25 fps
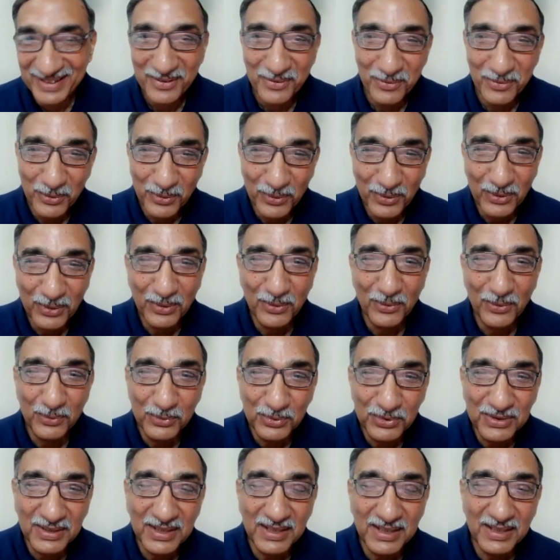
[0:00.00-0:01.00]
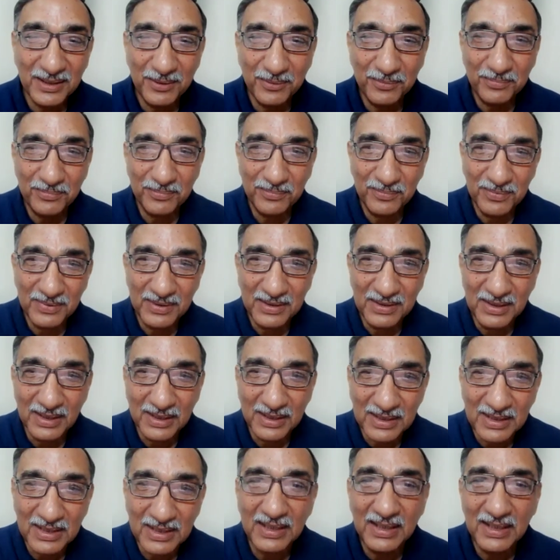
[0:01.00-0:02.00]
the
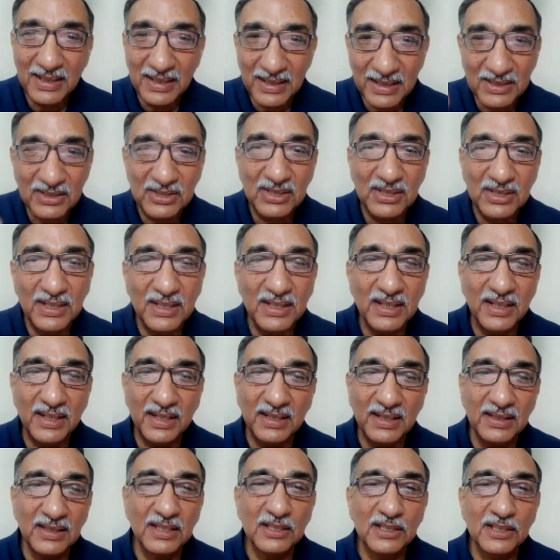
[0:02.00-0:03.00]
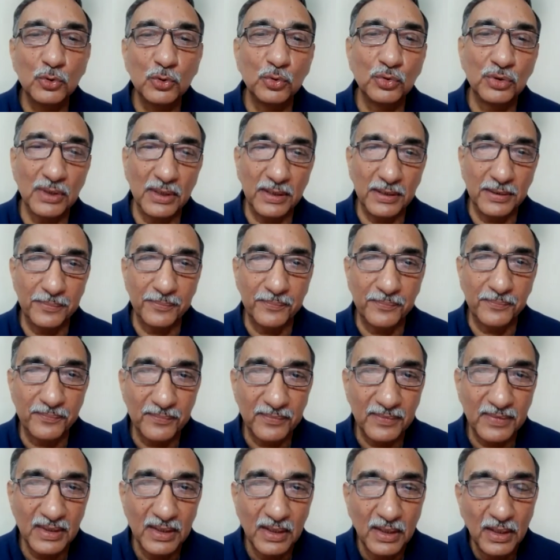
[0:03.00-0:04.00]
key is here in this sutra.
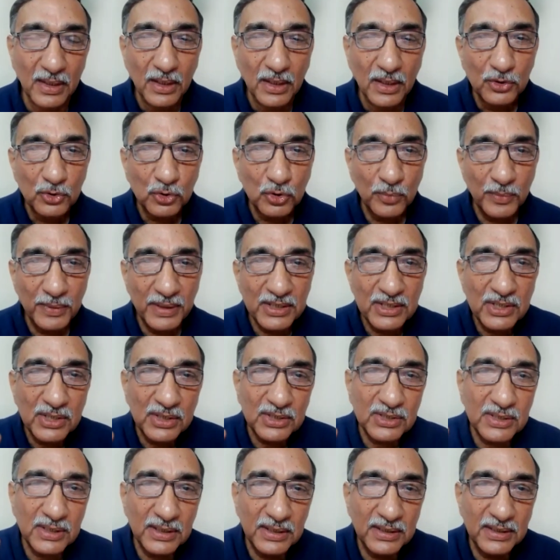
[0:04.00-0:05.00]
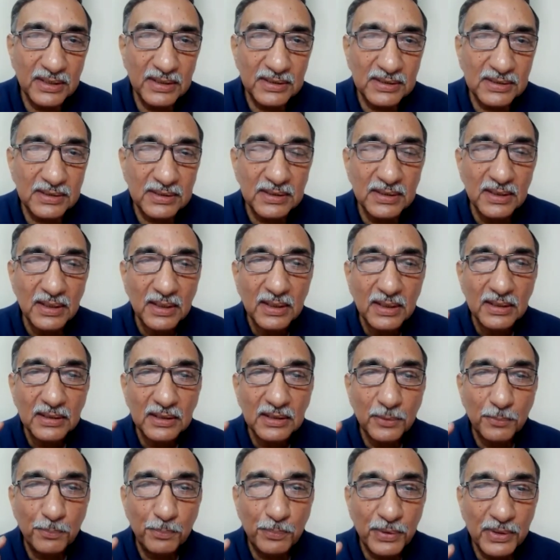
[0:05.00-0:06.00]
So, Master says
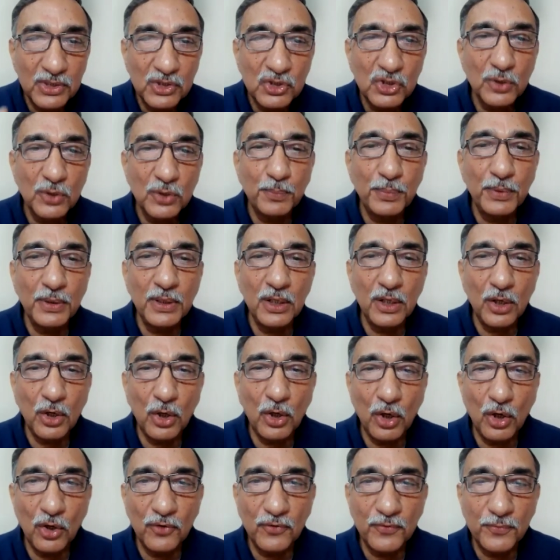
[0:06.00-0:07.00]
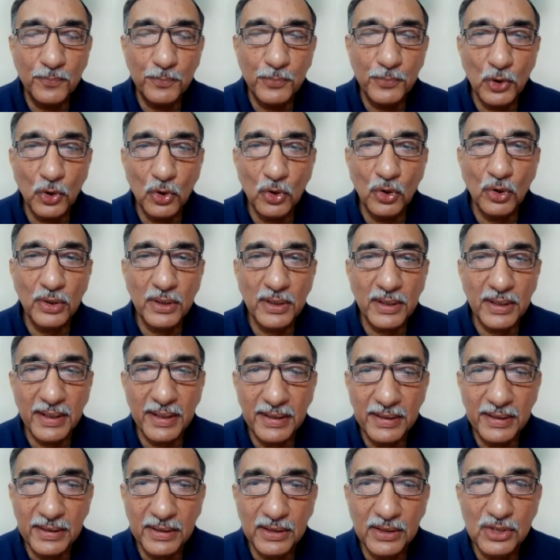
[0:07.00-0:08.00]
the principle of pure
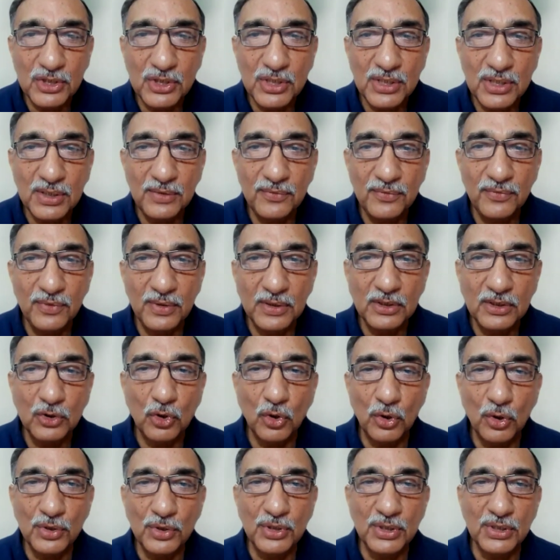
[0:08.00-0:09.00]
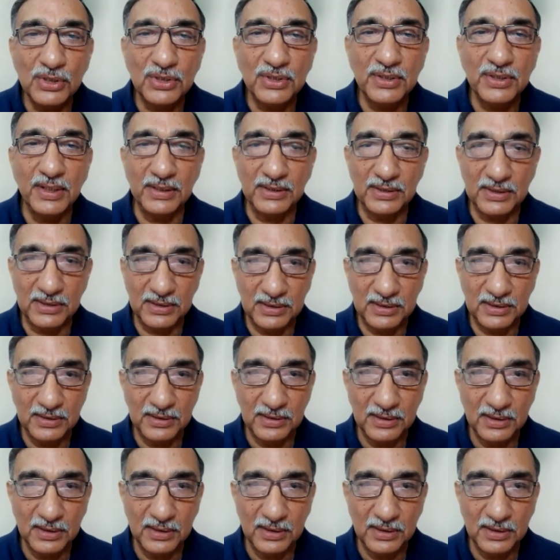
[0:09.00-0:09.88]
energy with consciousness,